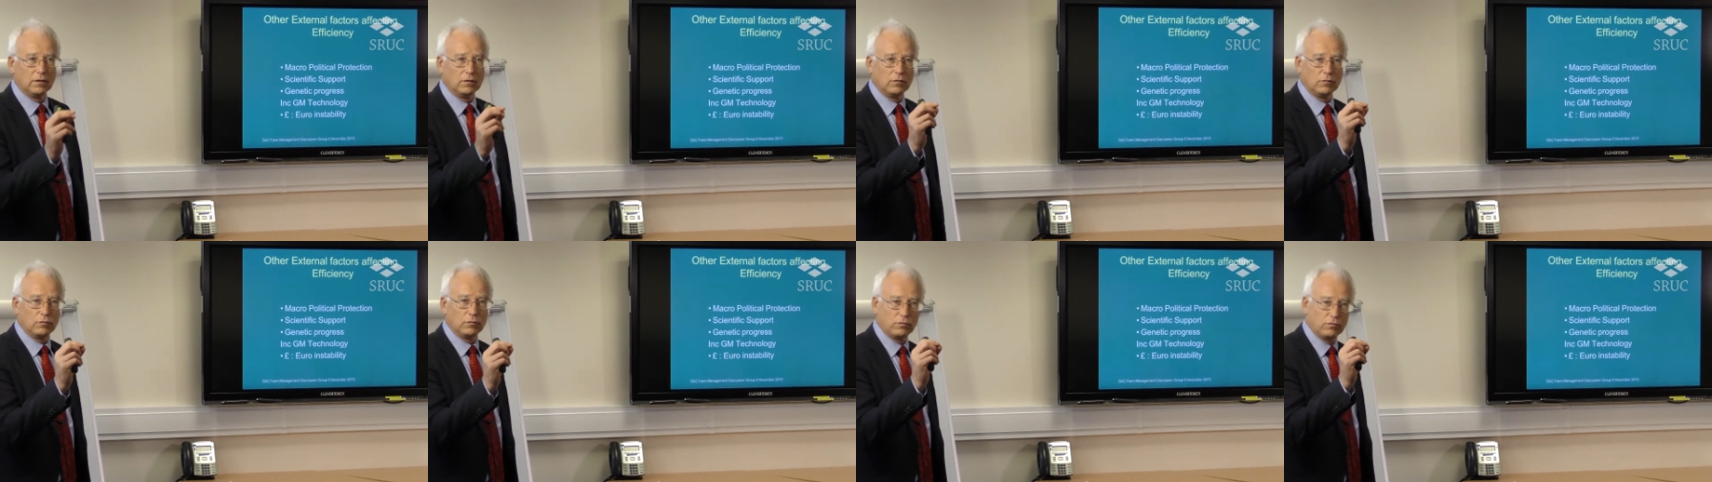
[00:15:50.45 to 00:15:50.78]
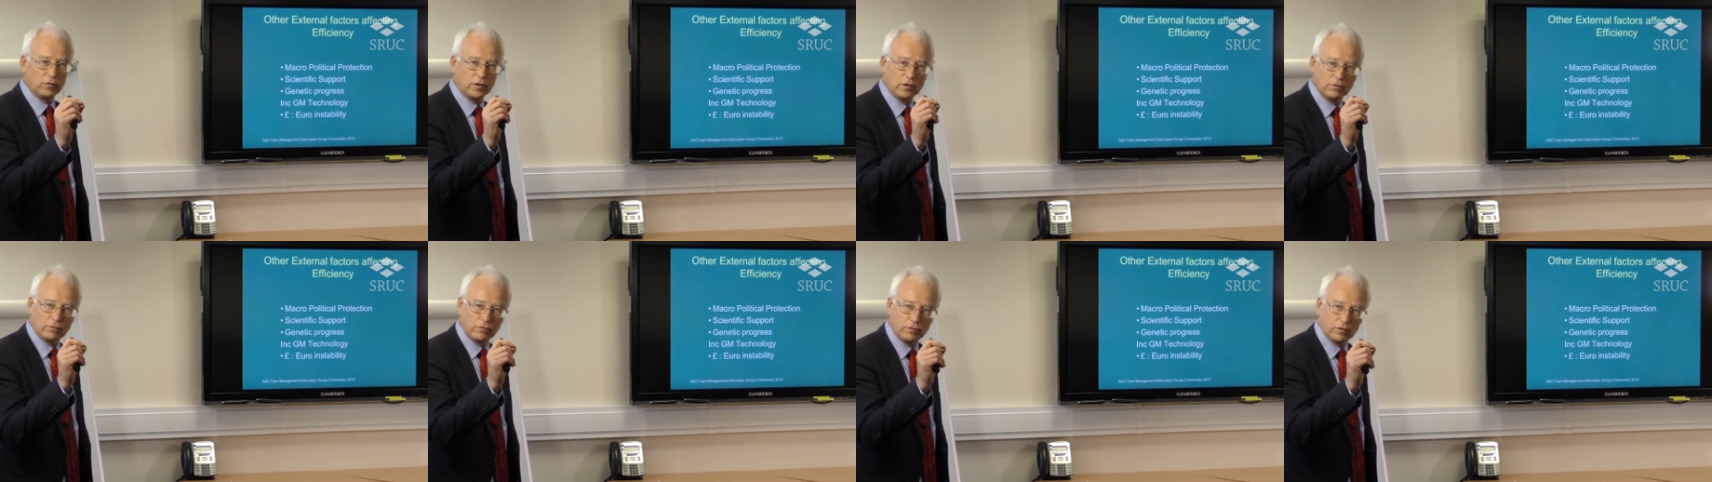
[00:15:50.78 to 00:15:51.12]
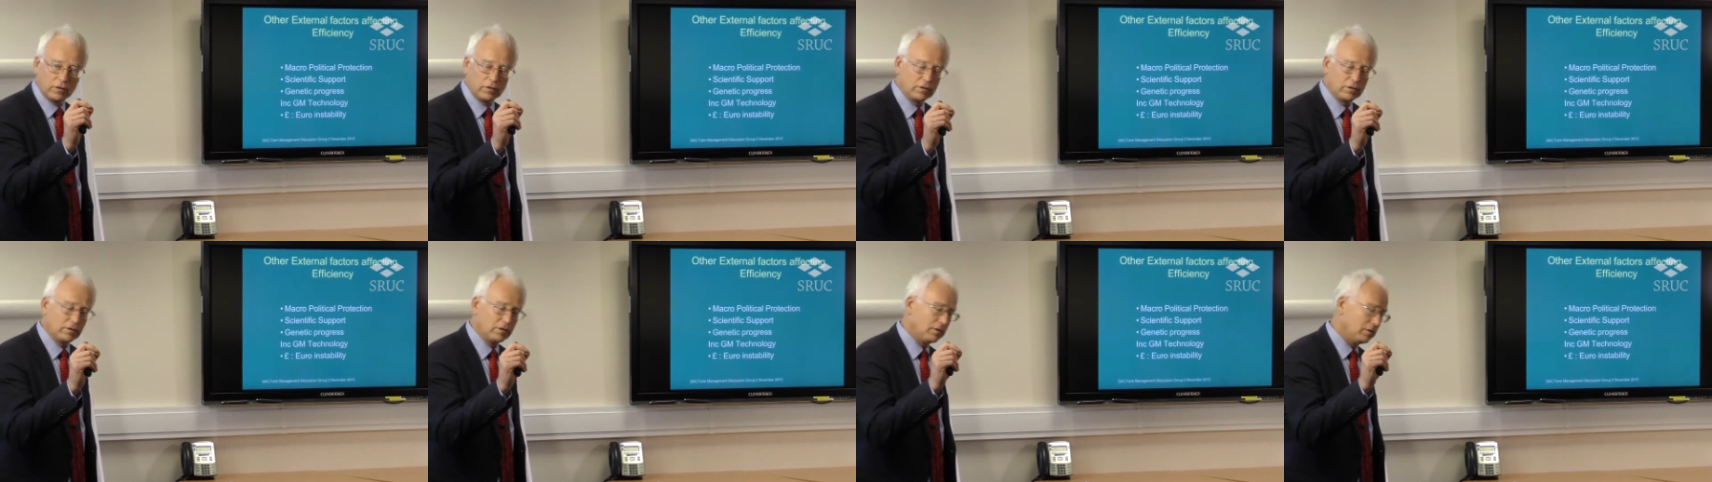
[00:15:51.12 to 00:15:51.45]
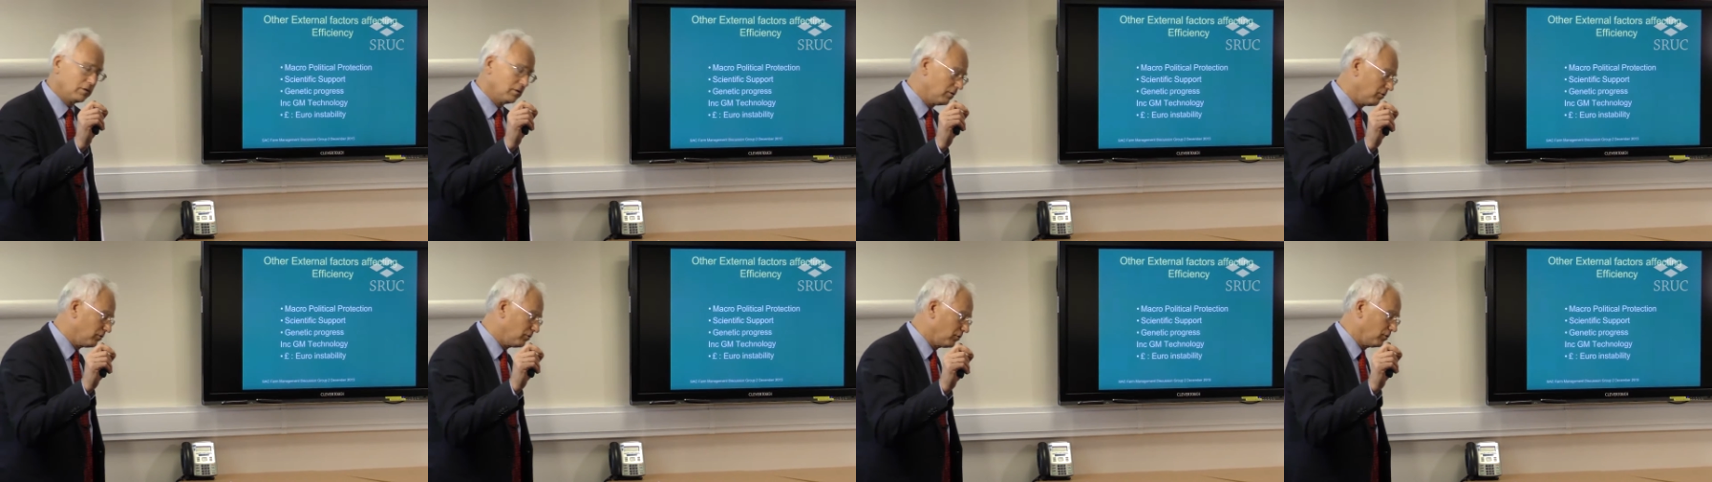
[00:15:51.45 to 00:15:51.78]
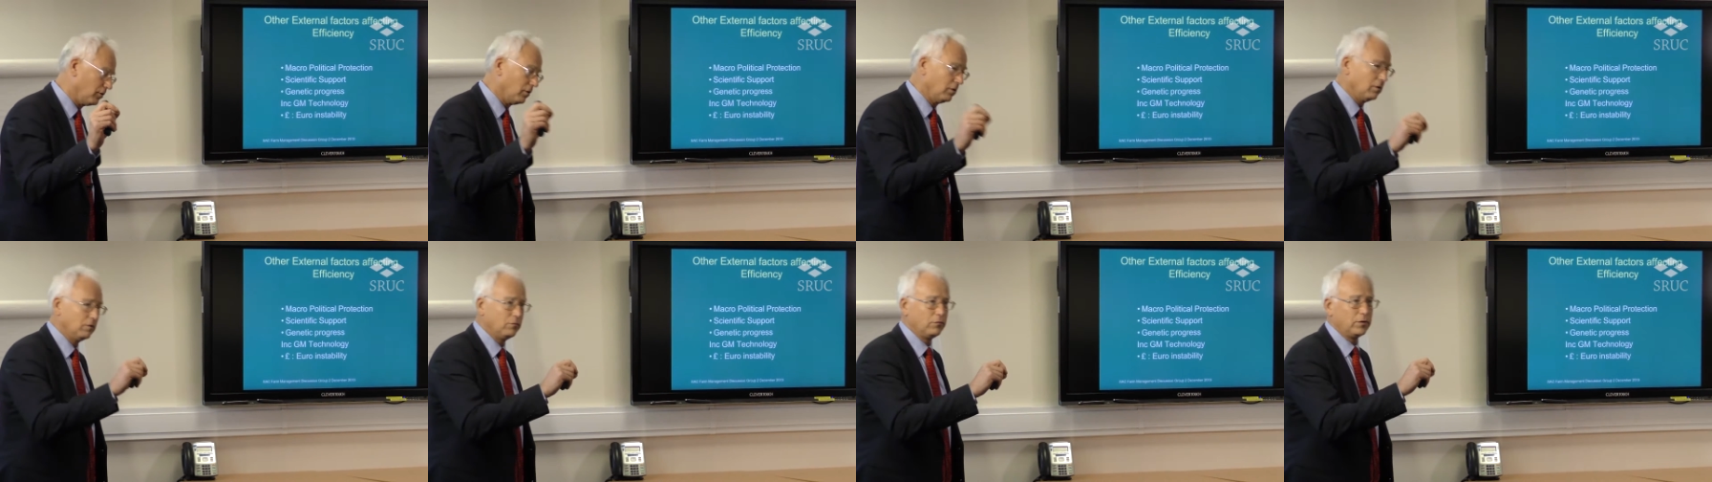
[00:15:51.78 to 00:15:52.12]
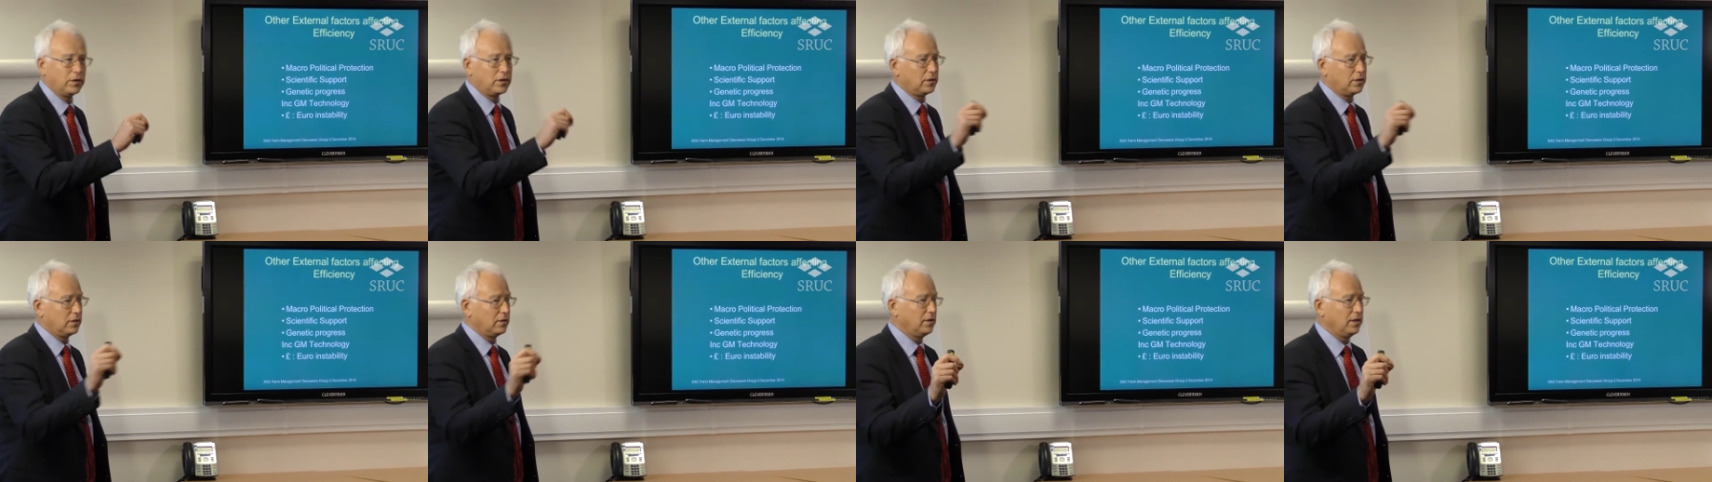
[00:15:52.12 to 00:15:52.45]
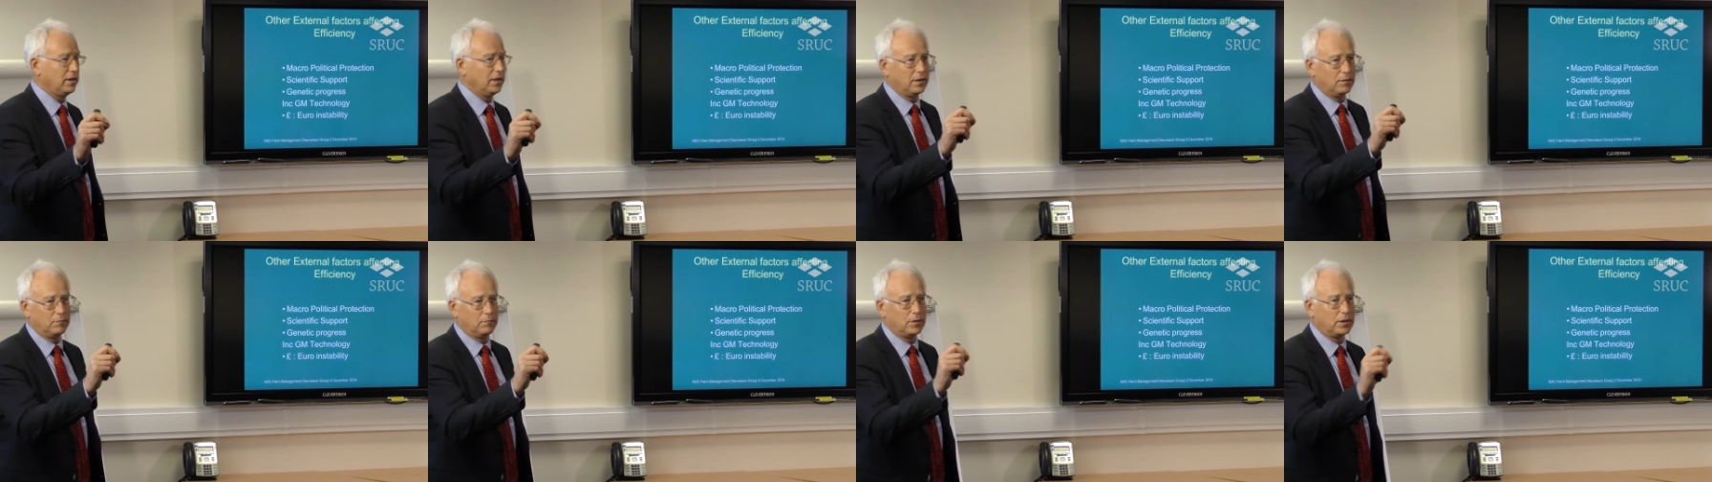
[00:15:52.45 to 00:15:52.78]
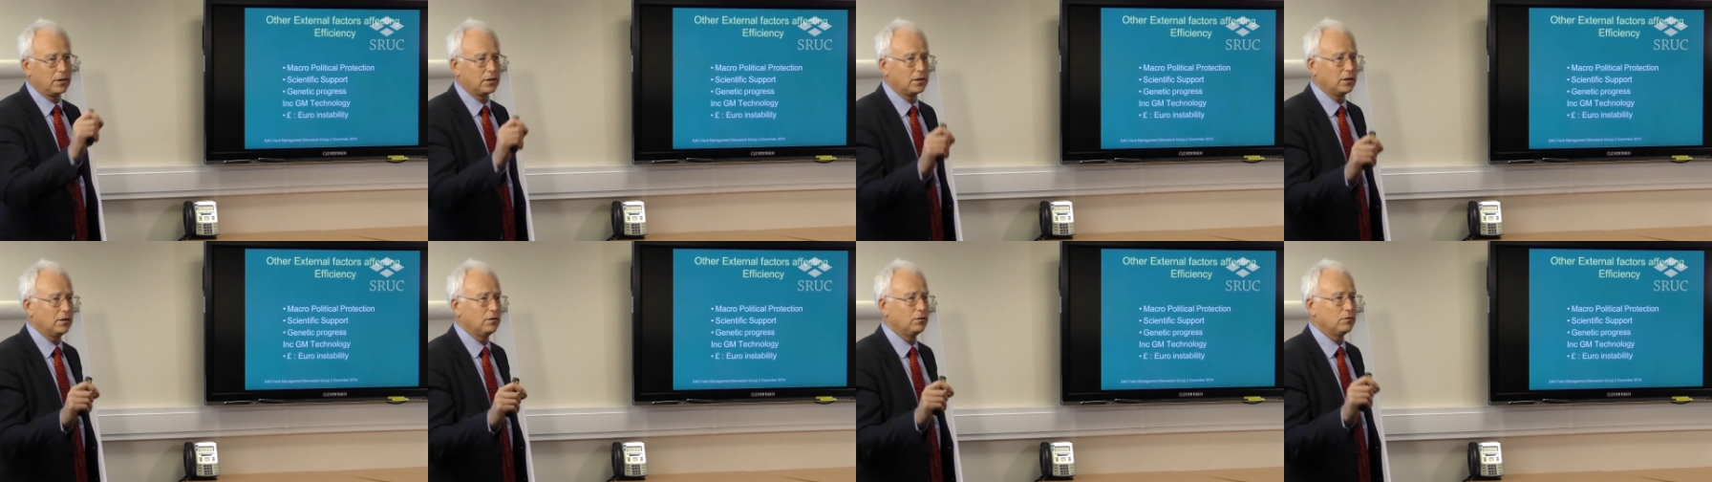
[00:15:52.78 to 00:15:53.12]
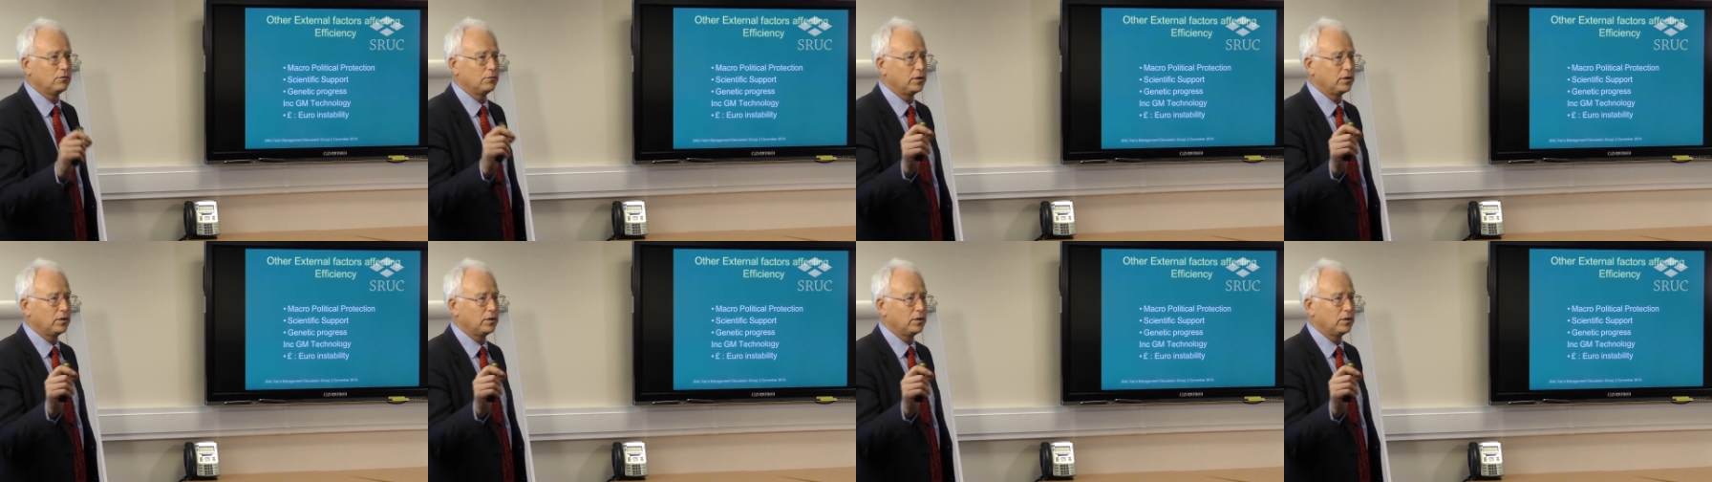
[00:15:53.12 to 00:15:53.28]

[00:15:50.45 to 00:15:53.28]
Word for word: If, if it's wrong, we can take it back out.